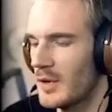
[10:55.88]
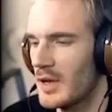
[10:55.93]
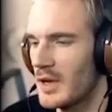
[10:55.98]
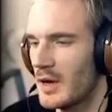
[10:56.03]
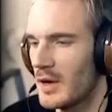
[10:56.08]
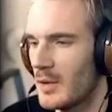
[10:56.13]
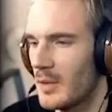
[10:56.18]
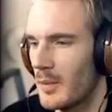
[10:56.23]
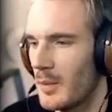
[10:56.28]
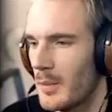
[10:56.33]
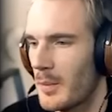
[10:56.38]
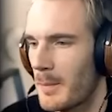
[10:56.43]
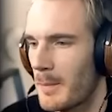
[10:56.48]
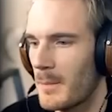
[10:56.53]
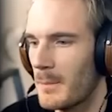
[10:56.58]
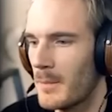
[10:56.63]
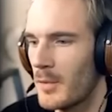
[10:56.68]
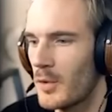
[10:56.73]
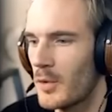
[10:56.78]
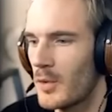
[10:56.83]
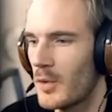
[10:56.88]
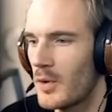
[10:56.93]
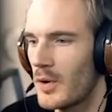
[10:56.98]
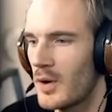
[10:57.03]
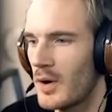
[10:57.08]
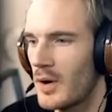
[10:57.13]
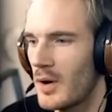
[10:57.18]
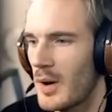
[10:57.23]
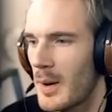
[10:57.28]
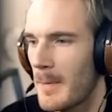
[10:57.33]
we go.
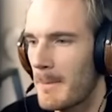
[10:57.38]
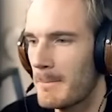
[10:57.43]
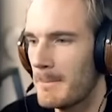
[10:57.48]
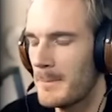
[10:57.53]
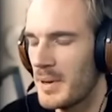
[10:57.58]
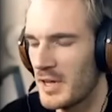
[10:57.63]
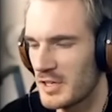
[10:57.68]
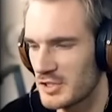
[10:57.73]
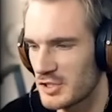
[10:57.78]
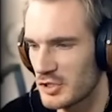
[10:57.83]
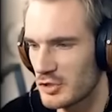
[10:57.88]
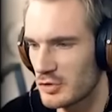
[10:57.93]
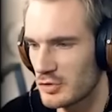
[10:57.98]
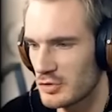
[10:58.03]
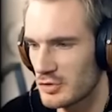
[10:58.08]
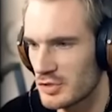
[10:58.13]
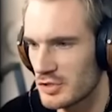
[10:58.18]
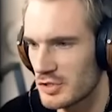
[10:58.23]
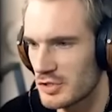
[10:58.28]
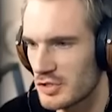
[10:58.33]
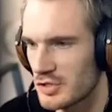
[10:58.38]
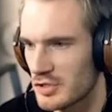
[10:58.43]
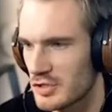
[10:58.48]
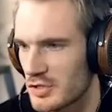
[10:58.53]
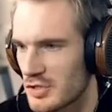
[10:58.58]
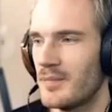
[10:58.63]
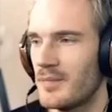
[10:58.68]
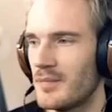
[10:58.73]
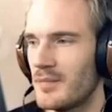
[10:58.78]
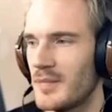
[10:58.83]
More puzzles.
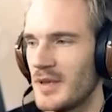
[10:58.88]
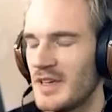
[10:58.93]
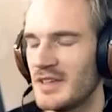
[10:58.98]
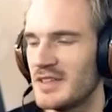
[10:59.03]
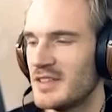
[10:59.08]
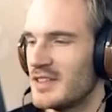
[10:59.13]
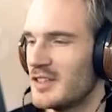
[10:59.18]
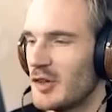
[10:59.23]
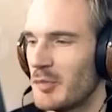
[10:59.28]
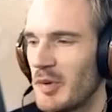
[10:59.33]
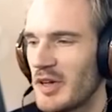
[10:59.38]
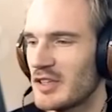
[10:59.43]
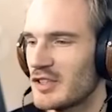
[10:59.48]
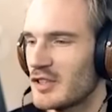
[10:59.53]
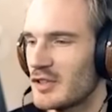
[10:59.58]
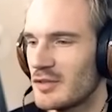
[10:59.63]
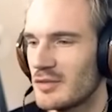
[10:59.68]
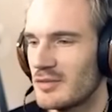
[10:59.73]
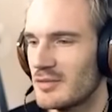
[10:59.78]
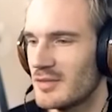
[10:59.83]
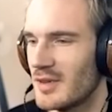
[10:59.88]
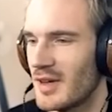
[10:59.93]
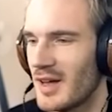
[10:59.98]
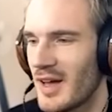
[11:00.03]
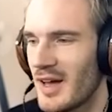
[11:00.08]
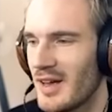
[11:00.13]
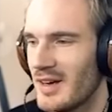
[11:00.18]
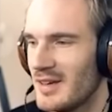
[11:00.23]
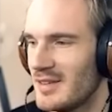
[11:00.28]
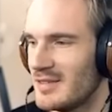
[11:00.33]
Is this a puzzle?
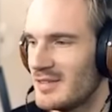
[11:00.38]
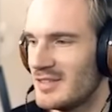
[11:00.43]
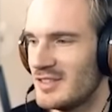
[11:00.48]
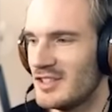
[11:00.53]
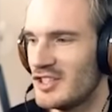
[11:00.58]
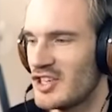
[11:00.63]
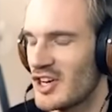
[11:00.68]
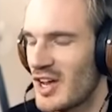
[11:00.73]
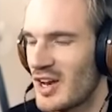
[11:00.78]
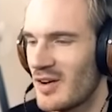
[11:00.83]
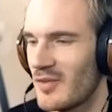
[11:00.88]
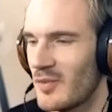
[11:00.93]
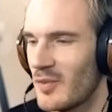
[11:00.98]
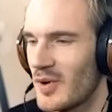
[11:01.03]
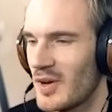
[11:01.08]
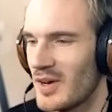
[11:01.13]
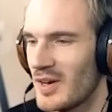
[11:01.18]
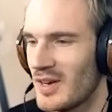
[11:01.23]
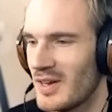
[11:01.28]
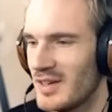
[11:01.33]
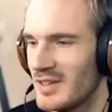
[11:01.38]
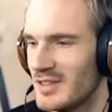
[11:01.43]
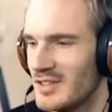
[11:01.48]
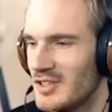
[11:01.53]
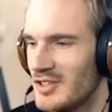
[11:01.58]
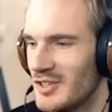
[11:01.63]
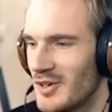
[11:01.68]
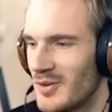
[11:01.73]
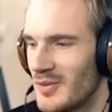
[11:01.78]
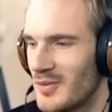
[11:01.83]
I genuinely
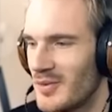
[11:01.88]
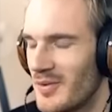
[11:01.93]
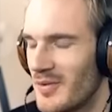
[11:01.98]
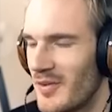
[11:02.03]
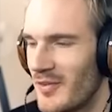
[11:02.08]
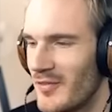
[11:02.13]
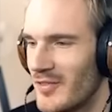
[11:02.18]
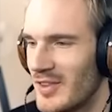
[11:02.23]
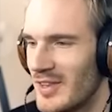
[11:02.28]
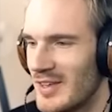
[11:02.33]
don't remember